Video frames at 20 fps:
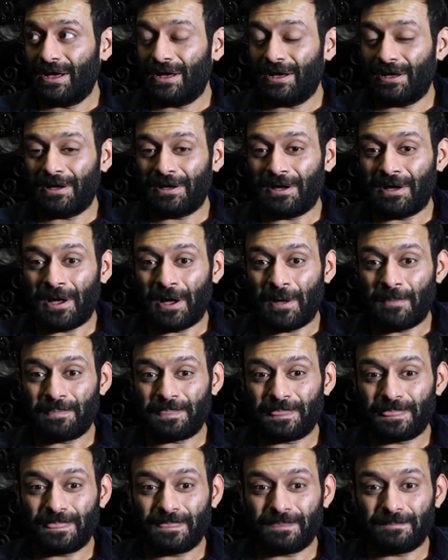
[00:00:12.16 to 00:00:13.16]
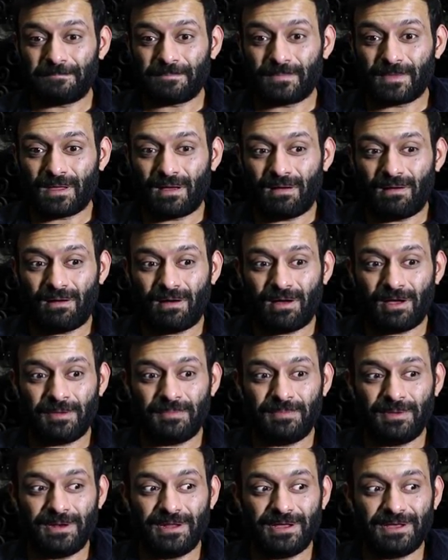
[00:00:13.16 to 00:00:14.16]
I
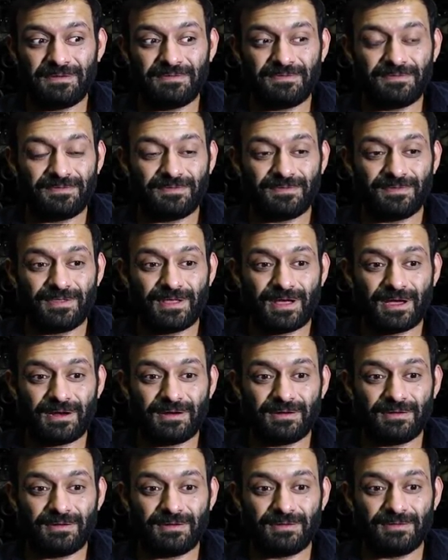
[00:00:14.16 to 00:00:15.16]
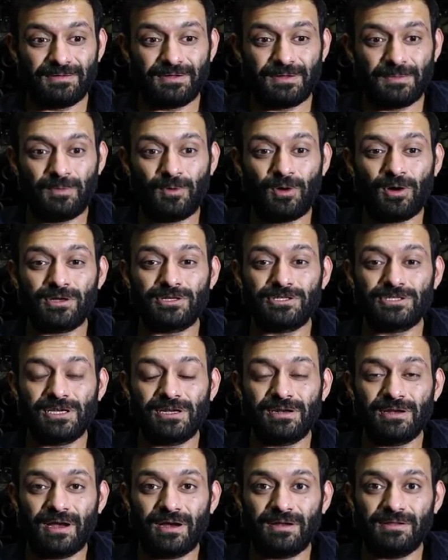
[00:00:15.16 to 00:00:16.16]
believe that the
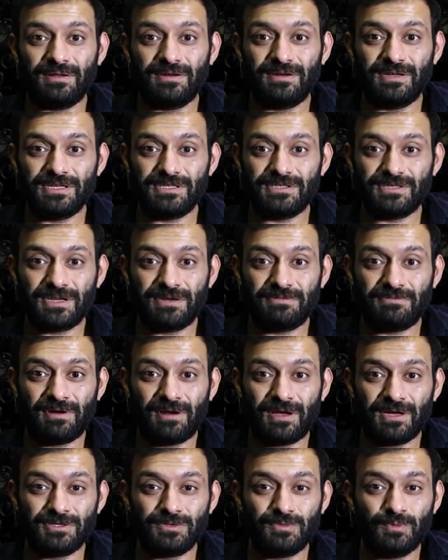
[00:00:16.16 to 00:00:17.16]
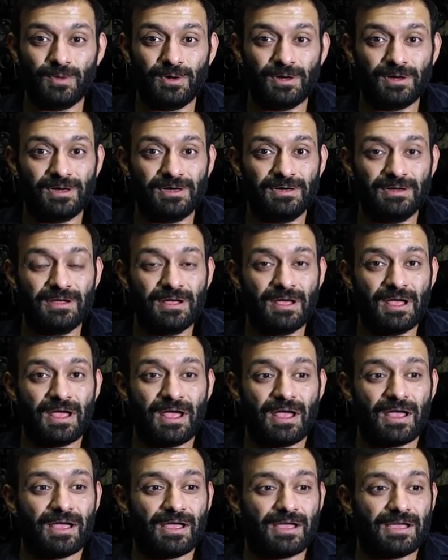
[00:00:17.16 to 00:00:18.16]
blockchain and the decentralized world
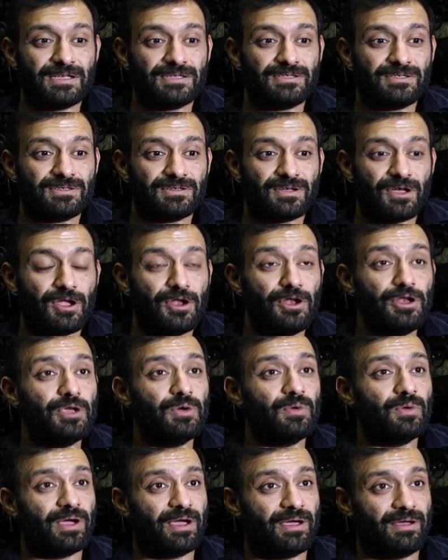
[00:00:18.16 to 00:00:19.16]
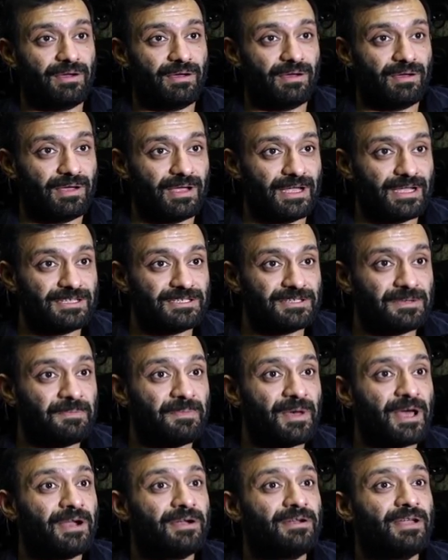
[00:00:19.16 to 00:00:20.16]
is a new era. It's a
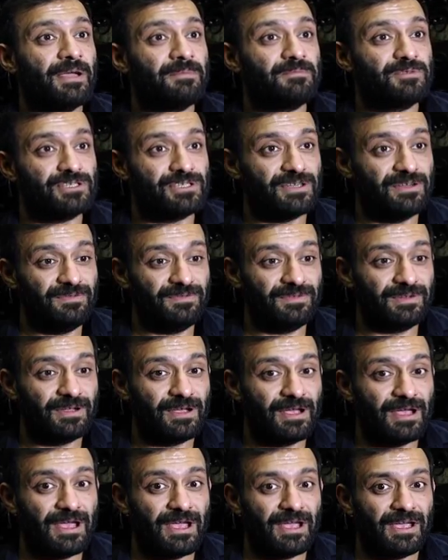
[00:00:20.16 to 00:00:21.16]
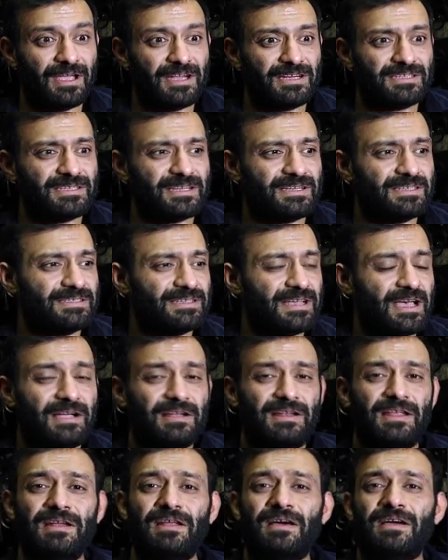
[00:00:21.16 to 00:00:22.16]
paradigm shift. It's
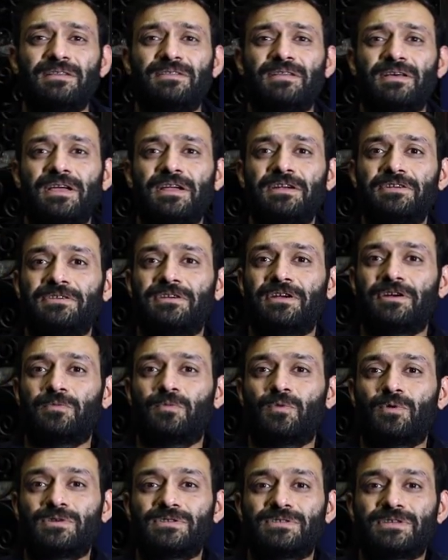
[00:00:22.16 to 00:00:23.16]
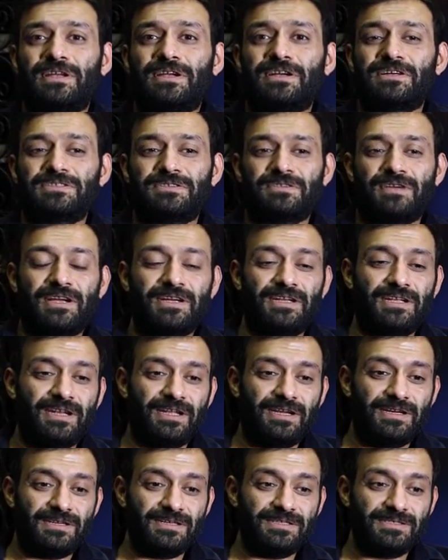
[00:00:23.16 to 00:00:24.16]
exactly like the internet was in its
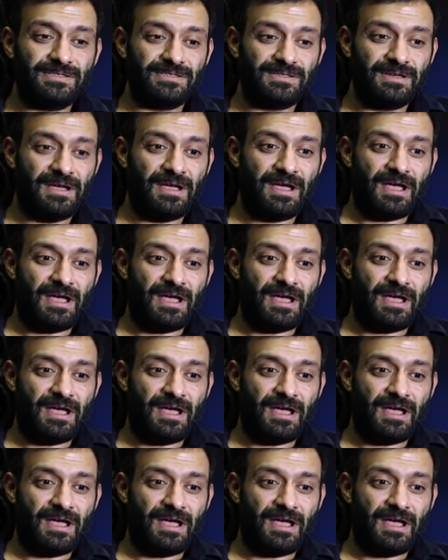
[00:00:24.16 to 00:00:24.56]
1980s,